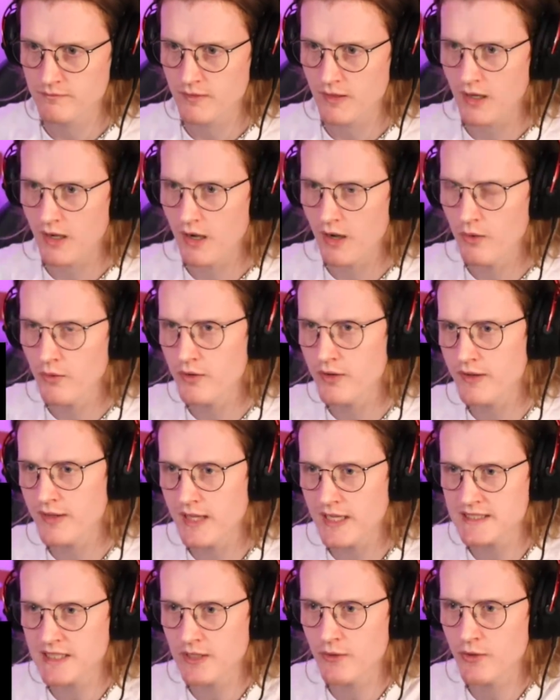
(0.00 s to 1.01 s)
Oh,
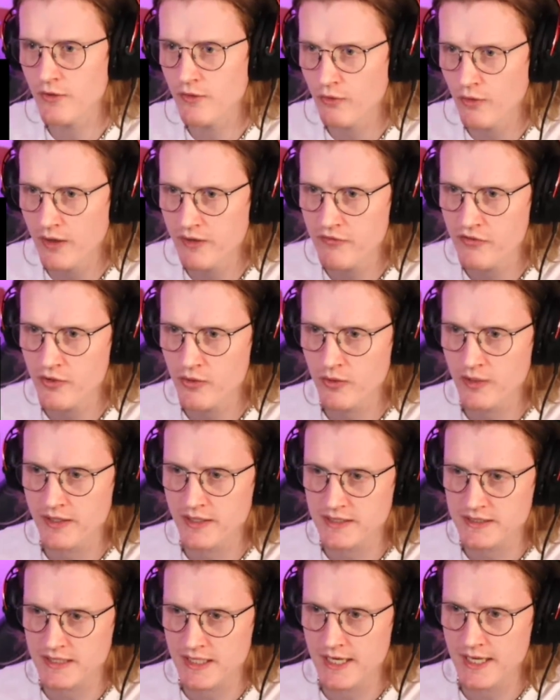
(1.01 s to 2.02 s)
that's how you refuel in
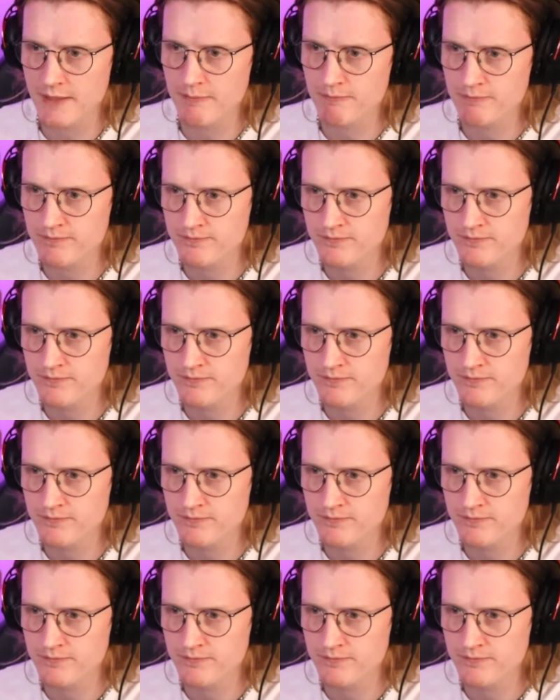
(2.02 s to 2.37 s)
this game.